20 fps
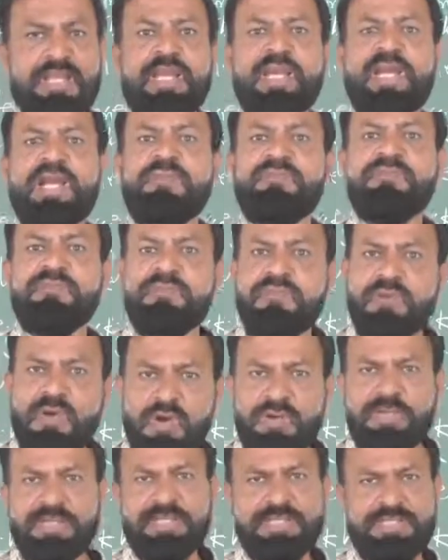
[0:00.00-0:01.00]
And
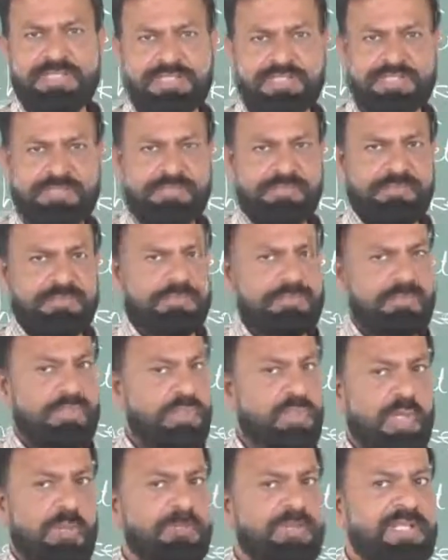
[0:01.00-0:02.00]
for it, the
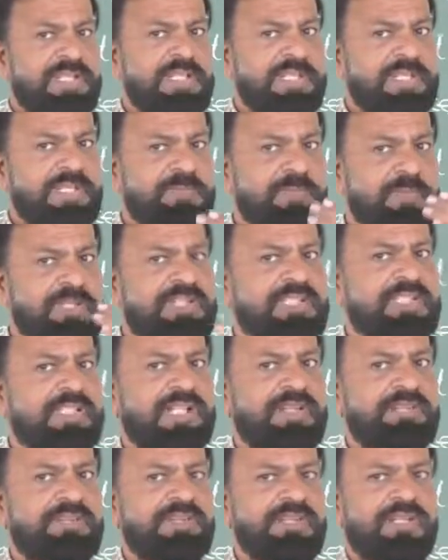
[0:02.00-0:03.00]
topic is
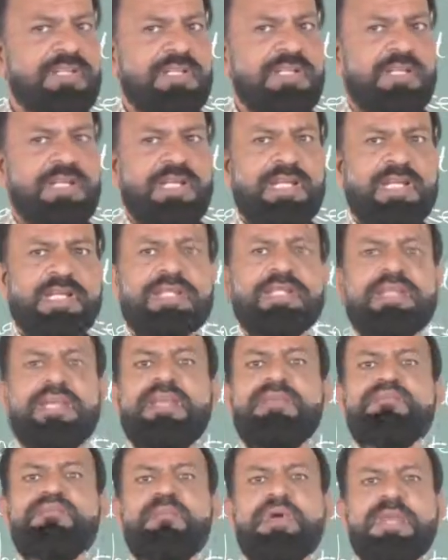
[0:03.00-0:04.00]
prescribed at
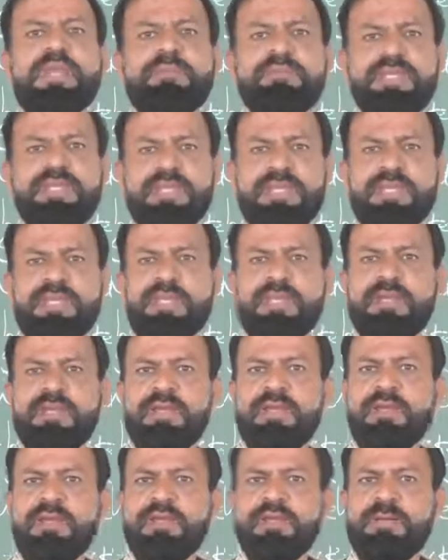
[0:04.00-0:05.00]

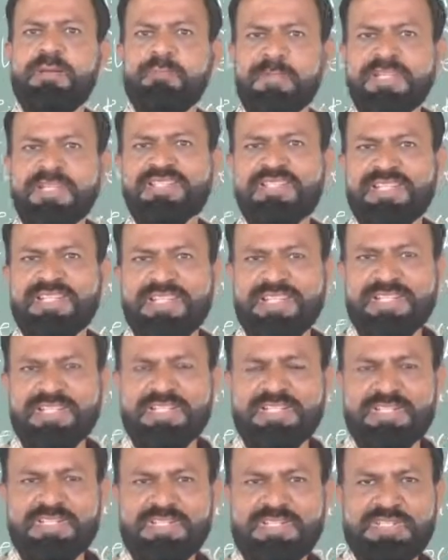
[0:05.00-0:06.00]
F.Y.B.A. compulsory
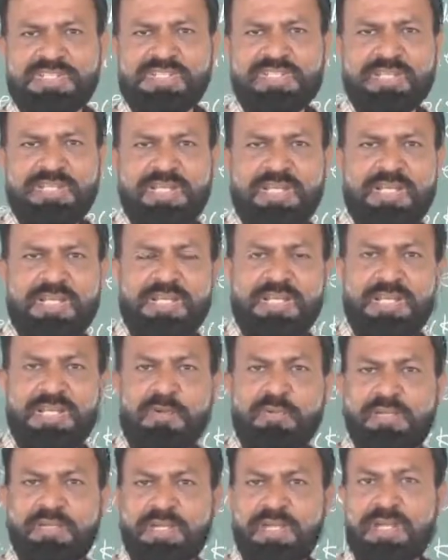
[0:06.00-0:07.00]
English.
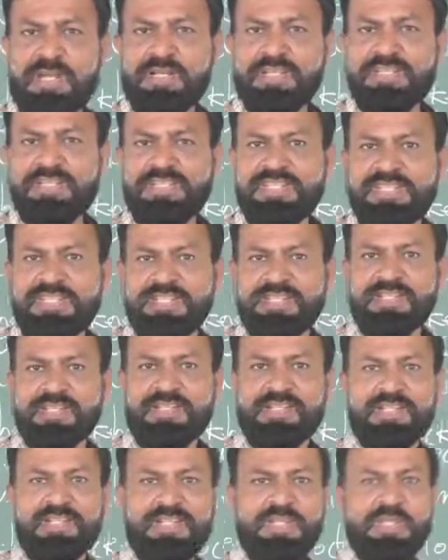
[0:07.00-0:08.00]
Now
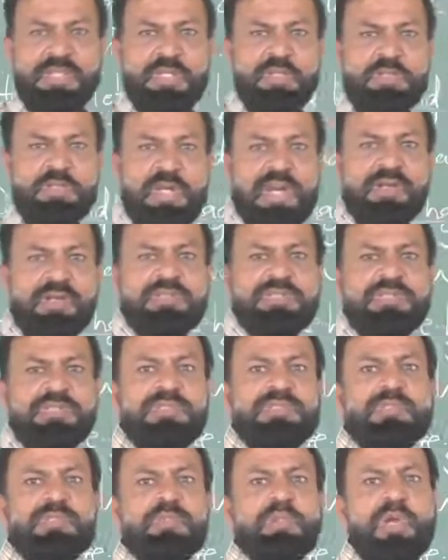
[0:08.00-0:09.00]
here you have the
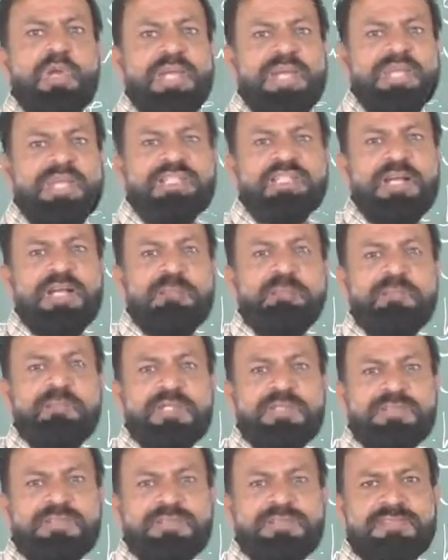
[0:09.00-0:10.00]
two
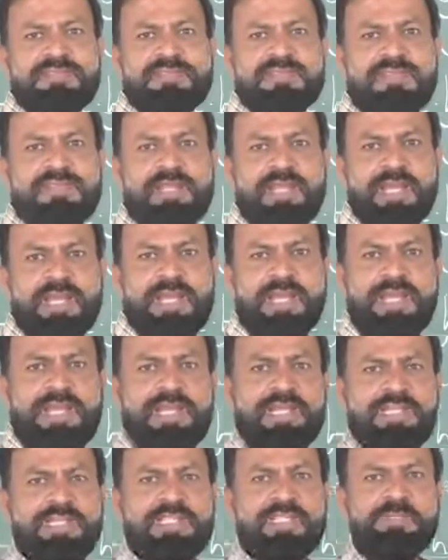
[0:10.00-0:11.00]
examples
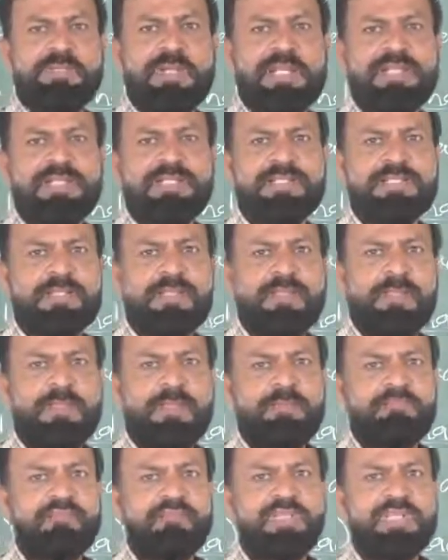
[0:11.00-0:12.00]
explains
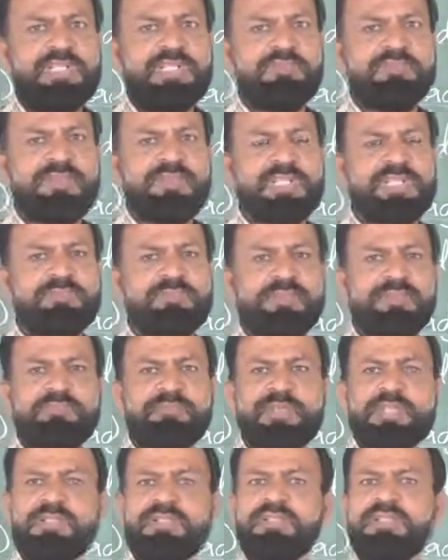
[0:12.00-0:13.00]
the difference
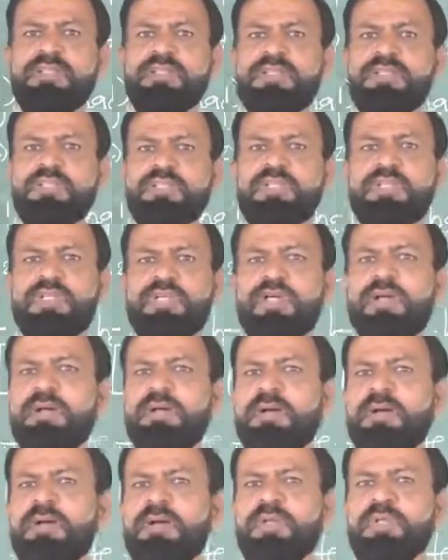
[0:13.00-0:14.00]
between
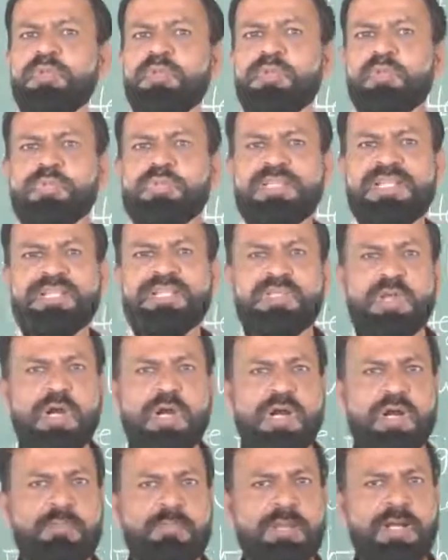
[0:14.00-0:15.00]
the uses
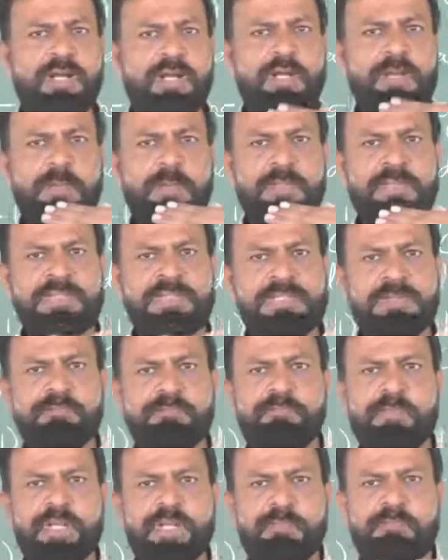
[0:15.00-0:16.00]
of
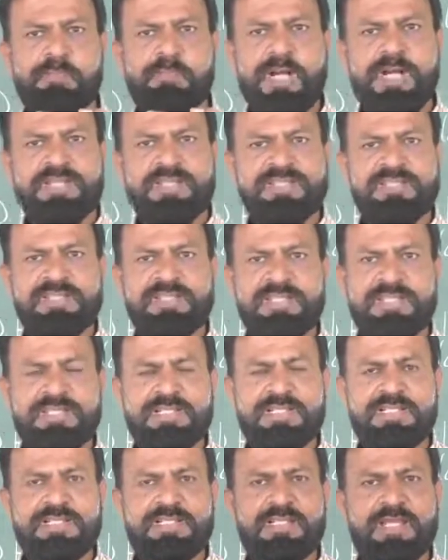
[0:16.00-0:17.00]
simple past
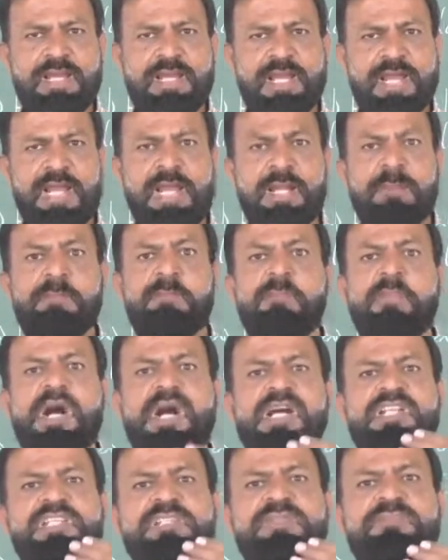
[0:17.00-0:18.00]
tense and
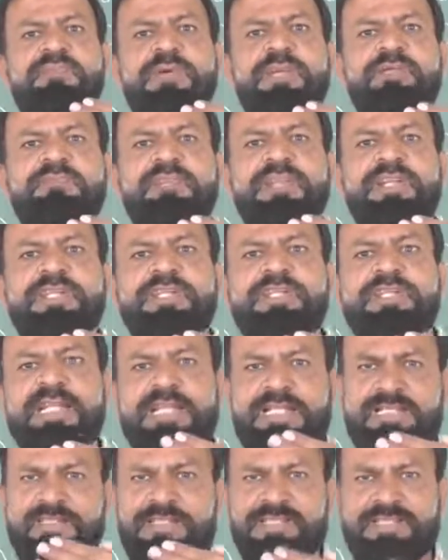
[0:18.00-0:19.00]
past perfect
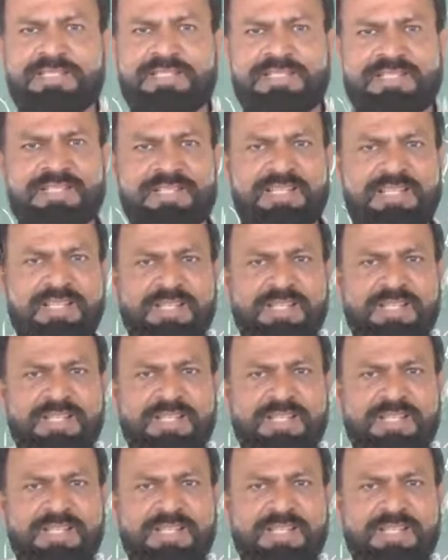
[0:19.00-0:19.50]
tense.